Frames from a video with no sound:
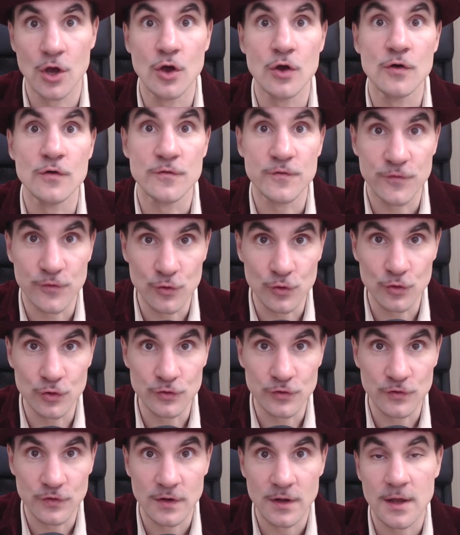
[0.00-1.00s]
Food,
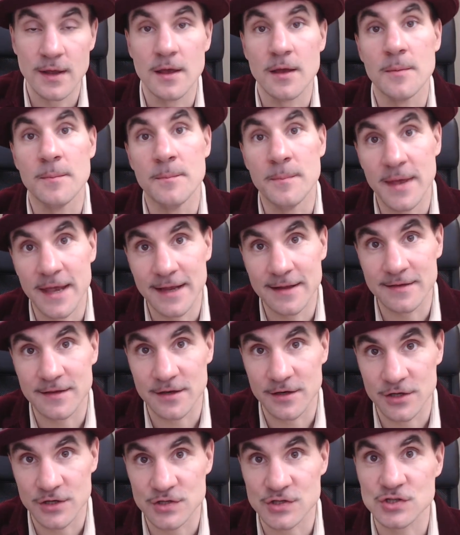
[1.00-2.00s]

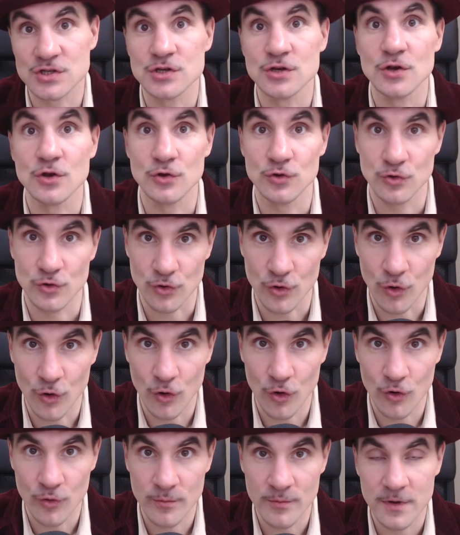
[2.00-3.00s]
maintenance, your
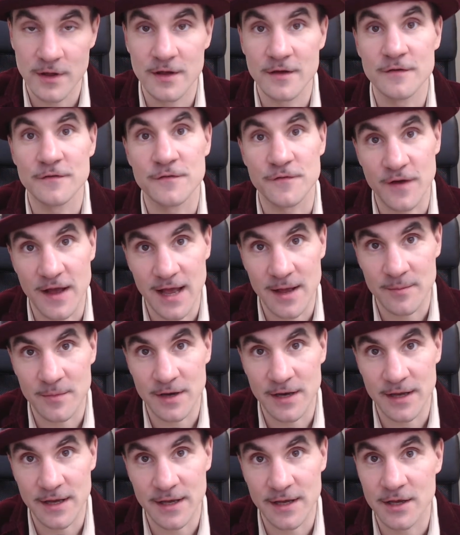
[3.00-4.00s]
home,
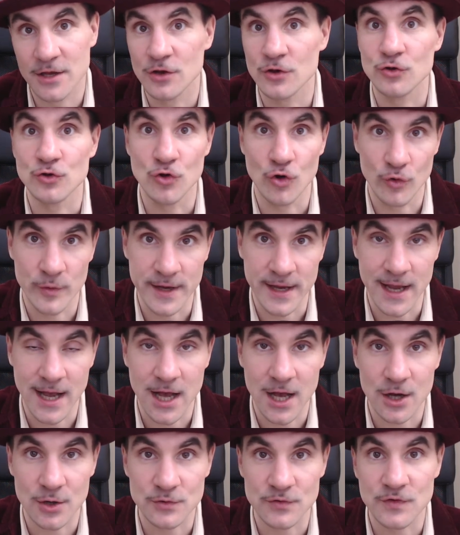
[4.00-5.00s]
family, going
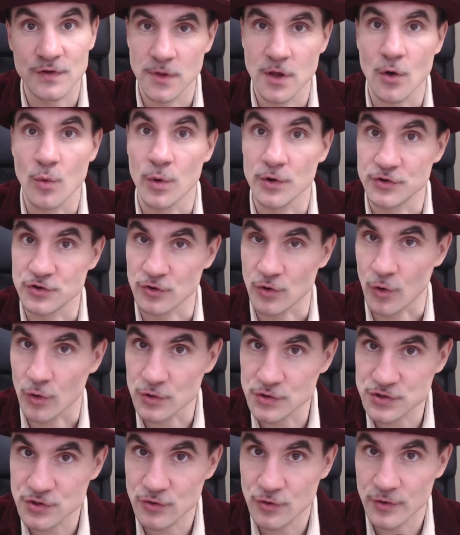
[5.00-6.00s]
out. What you're
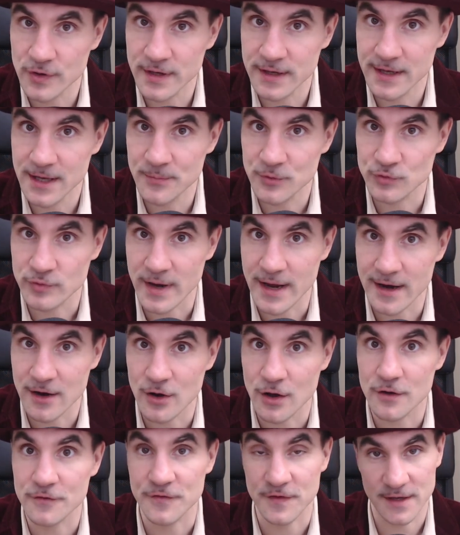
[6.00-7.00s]
also going to keep track
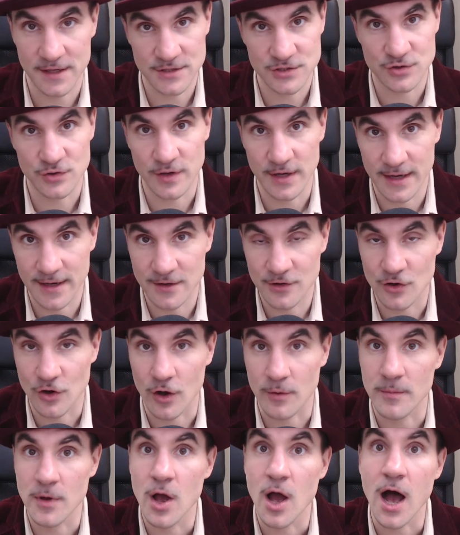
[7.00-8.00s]
of is your income.
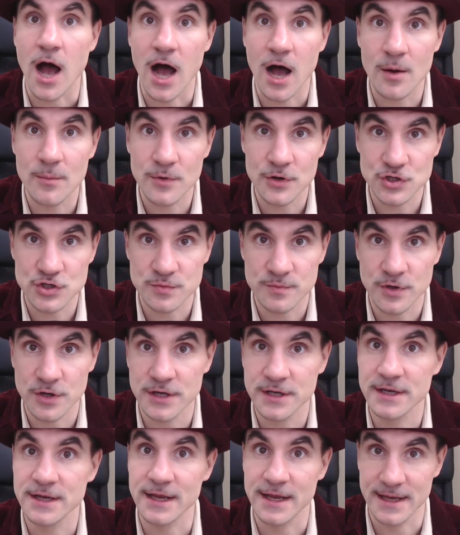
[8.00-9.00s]
How much
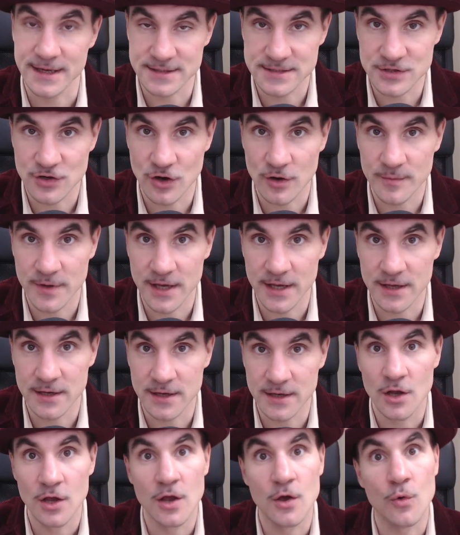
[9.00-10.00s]
money is coming in
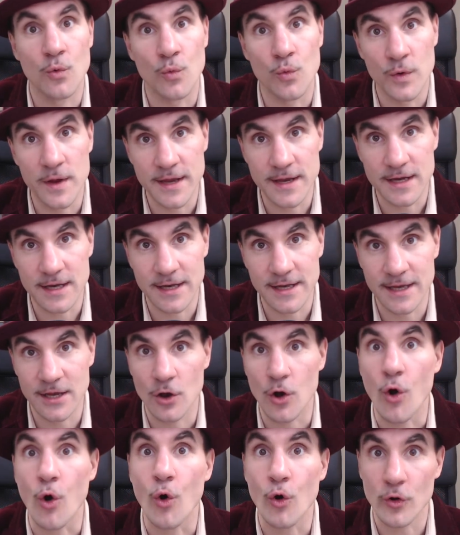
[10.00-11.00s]
weekly
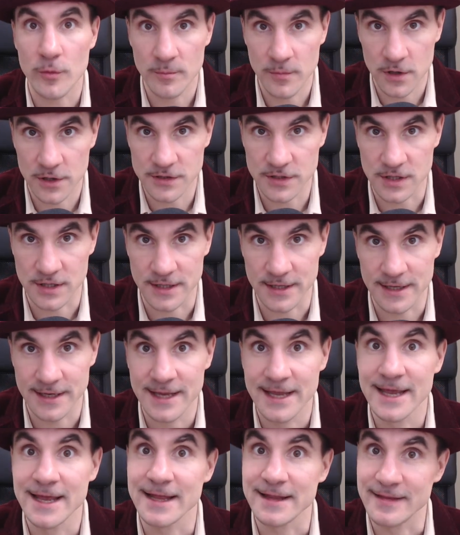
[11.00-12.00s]
or monthly.
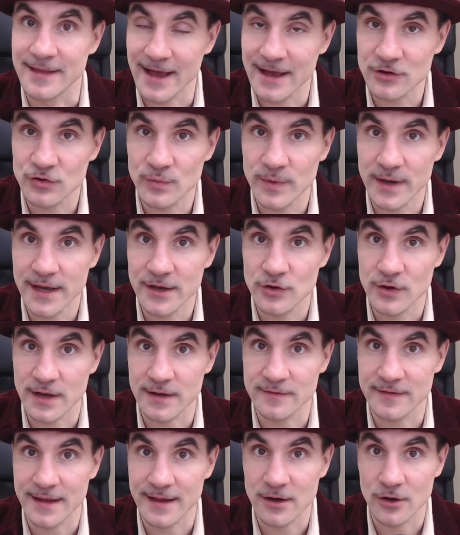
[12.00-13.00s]
That way you can
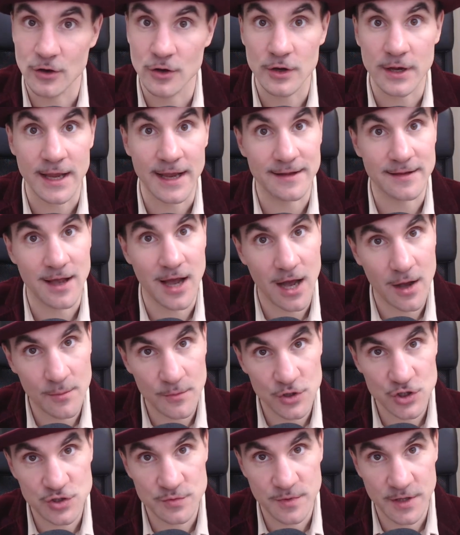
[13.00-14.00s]
take a look at how
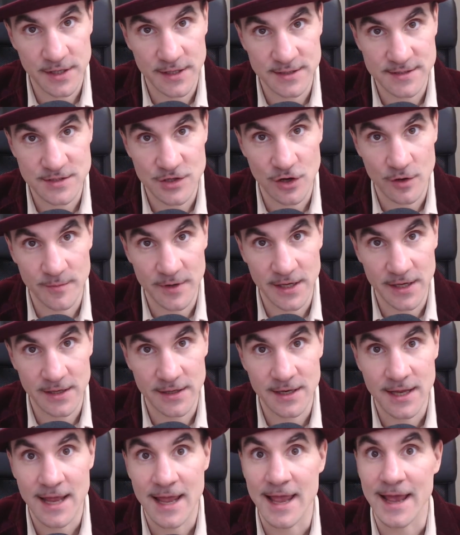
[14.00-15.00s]
much money is coming in
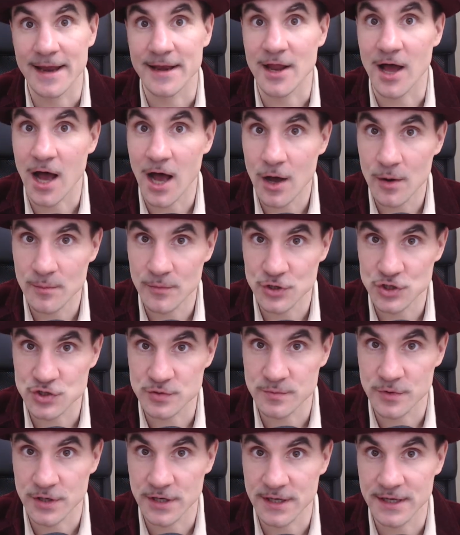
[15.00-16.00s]
and how much
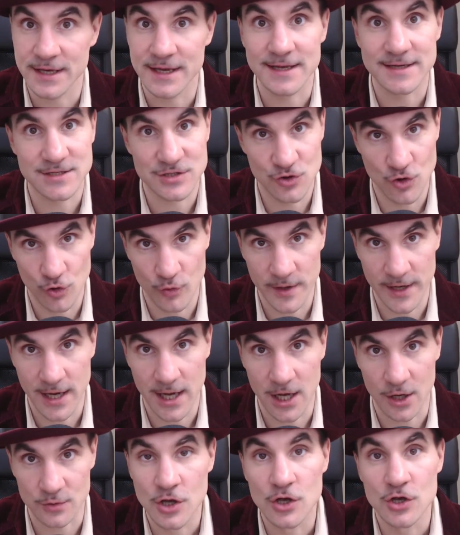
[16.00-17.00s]
money is going
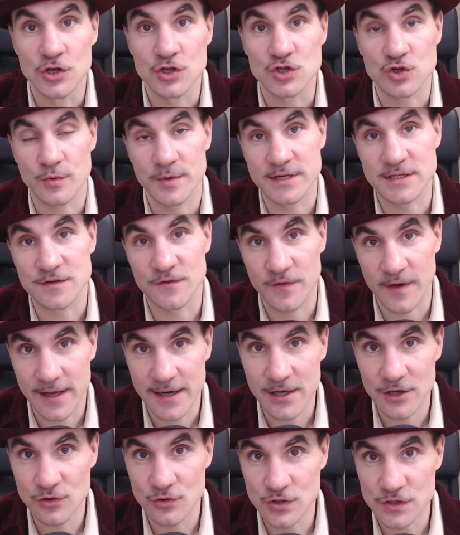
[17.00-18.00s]
out. So it's very
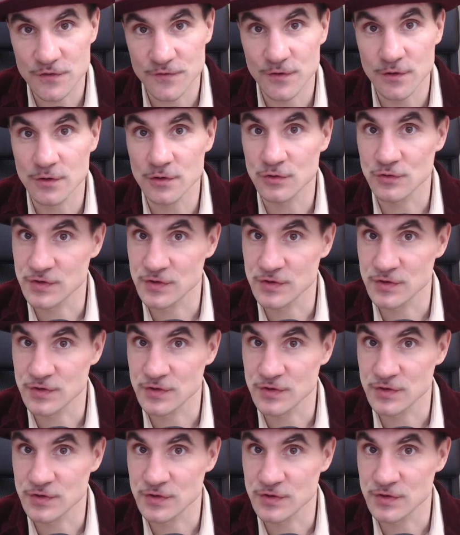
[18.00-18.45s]
useful to